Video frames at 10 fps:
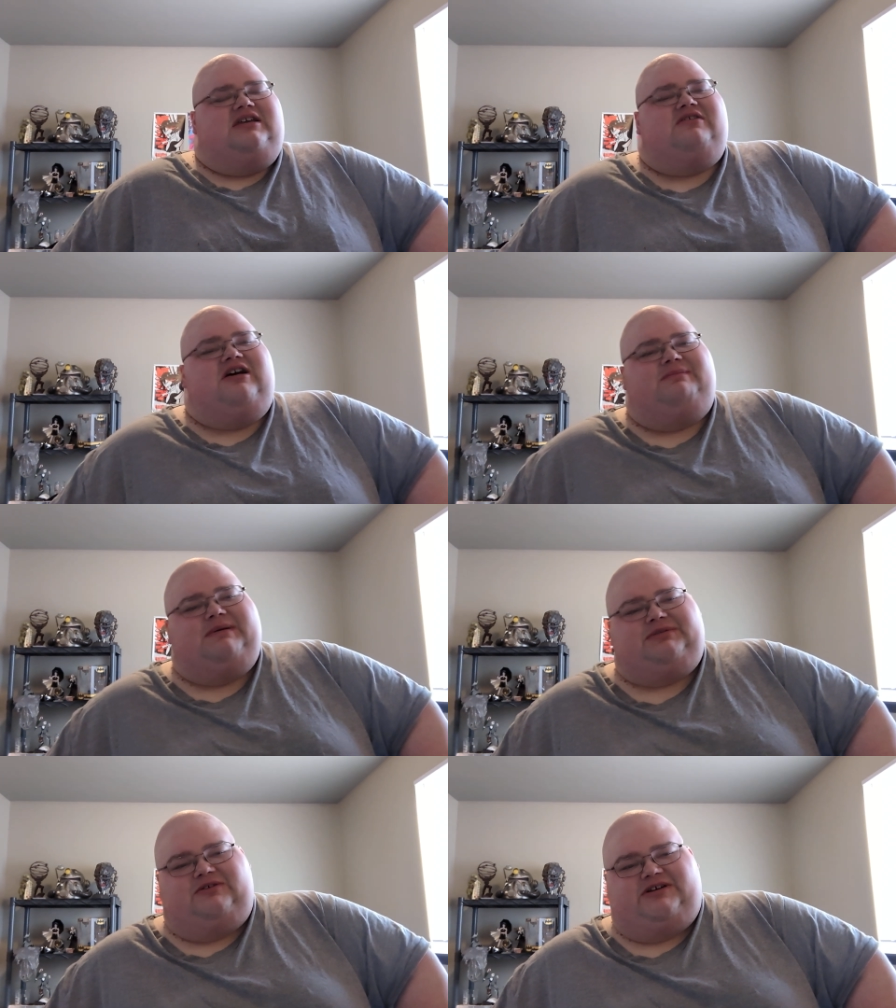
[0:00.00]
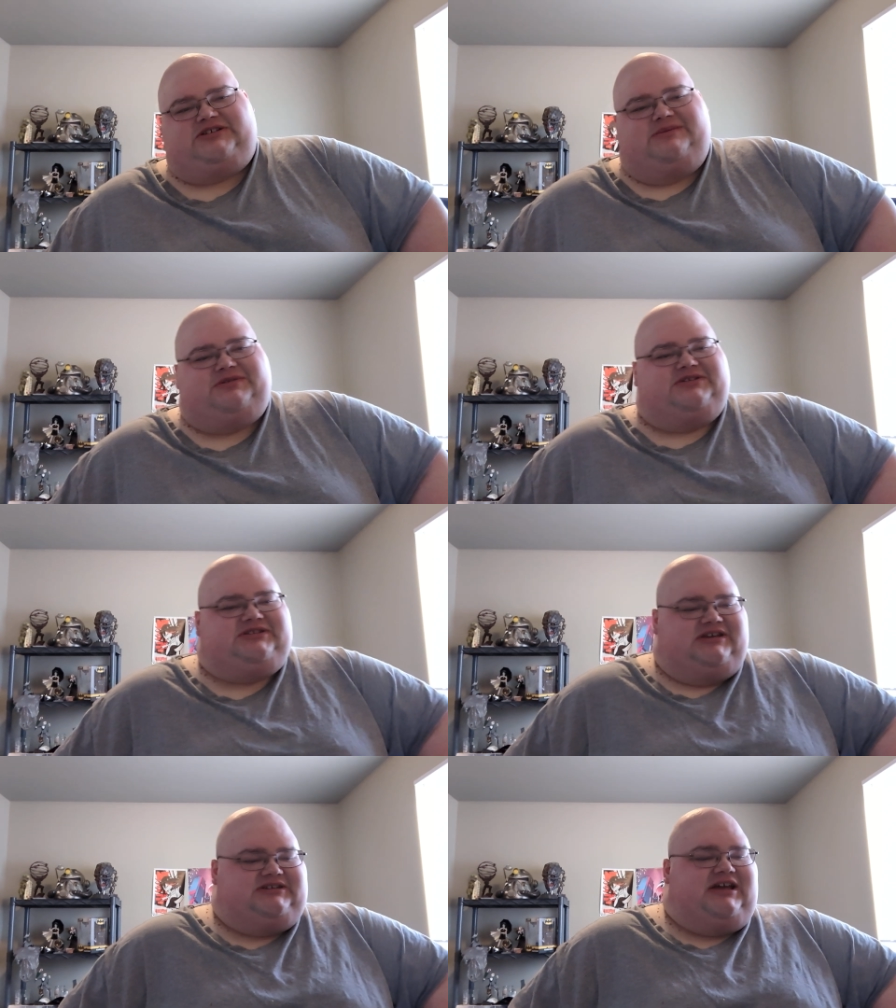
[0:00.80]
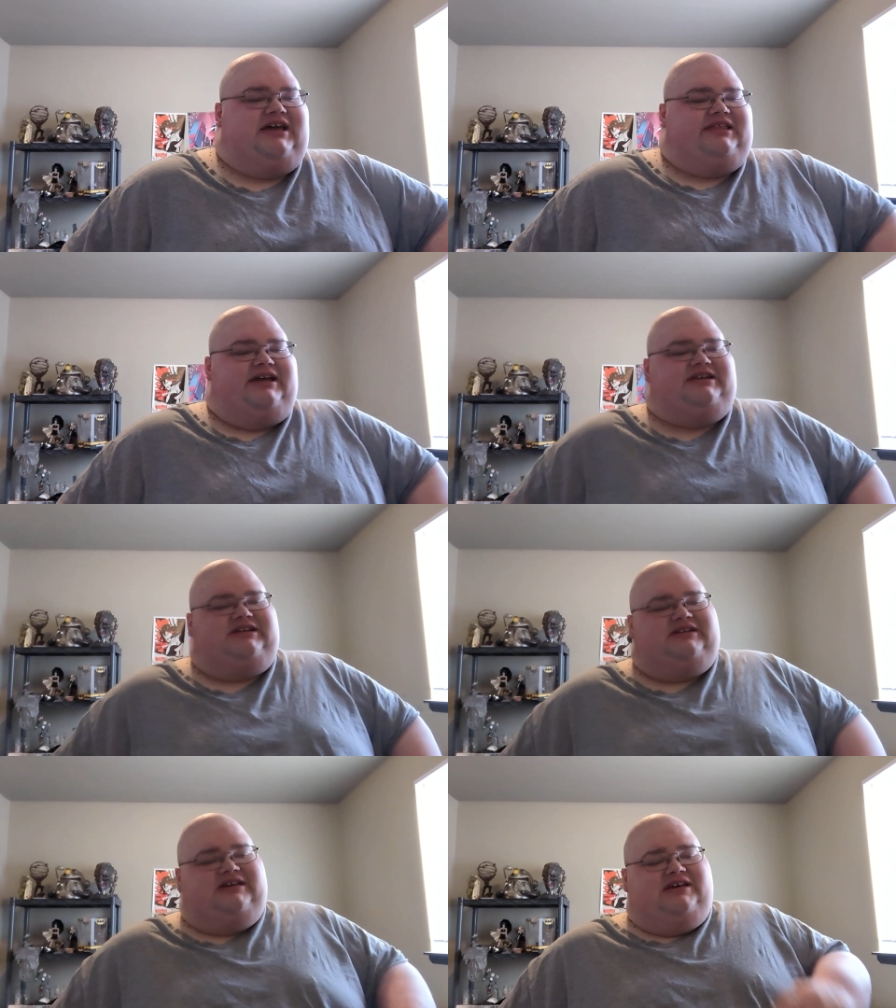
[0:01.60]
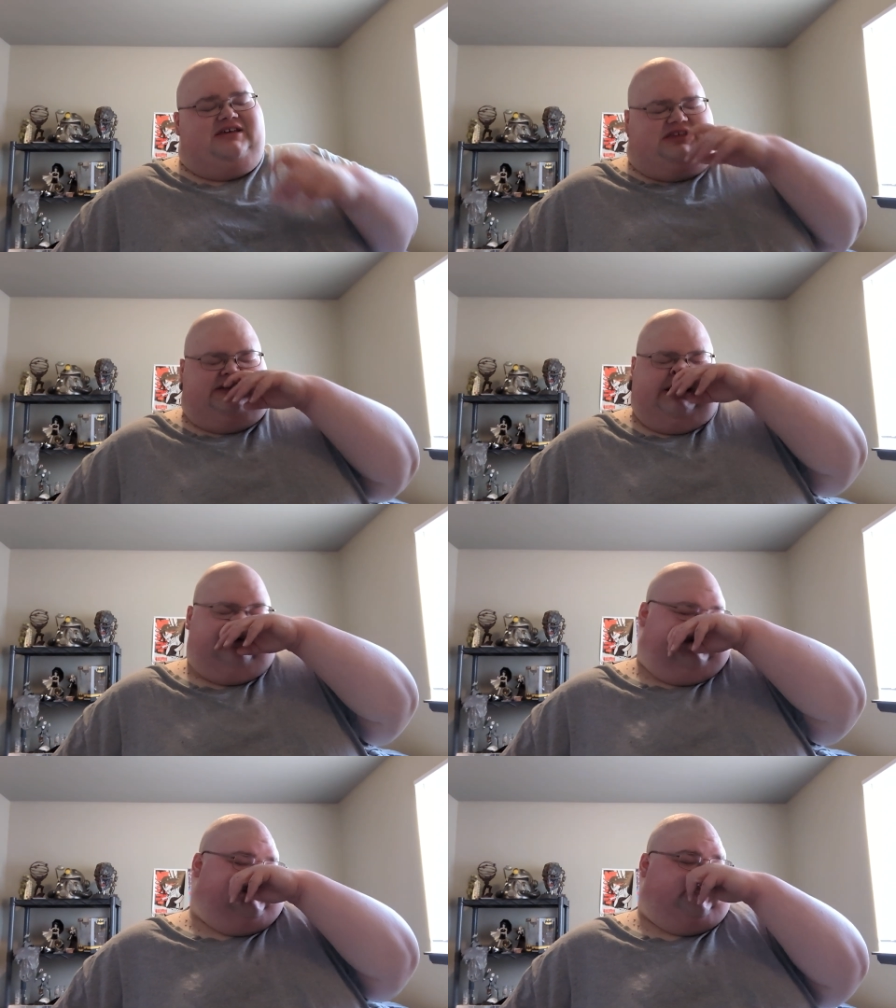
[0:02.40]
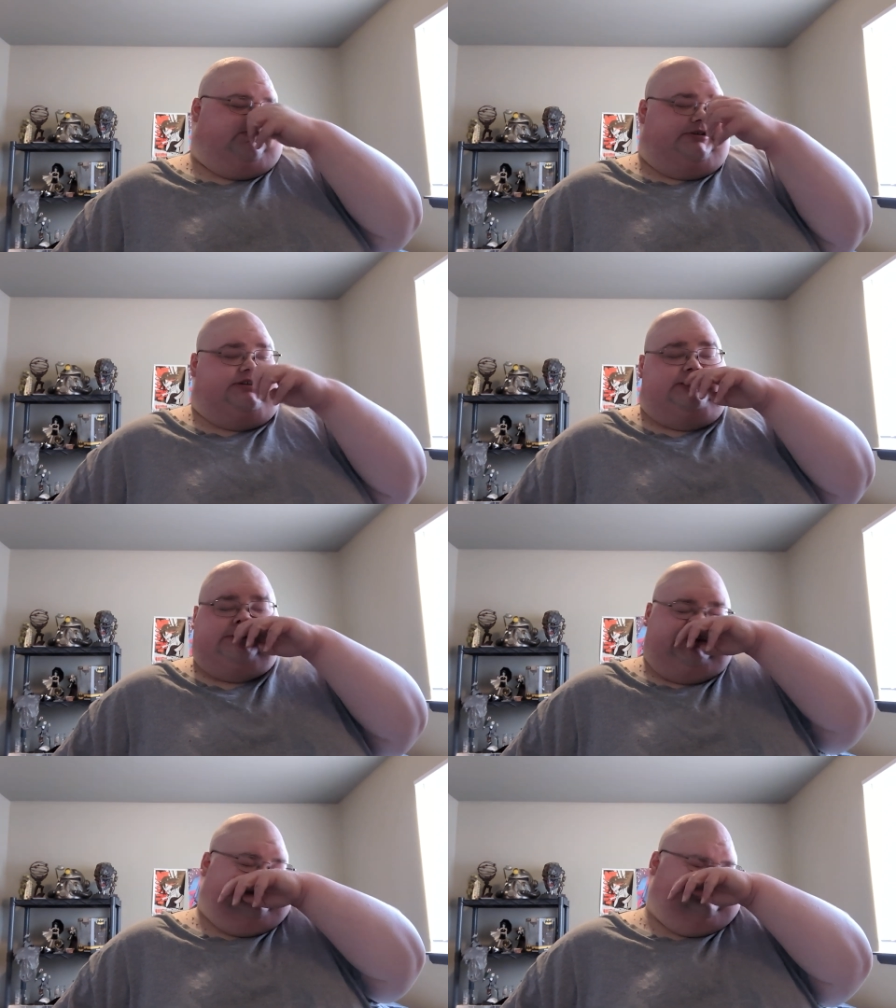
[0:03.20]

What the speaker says: I'll bump the crust up to a 6. I did think that crust was pretty decent.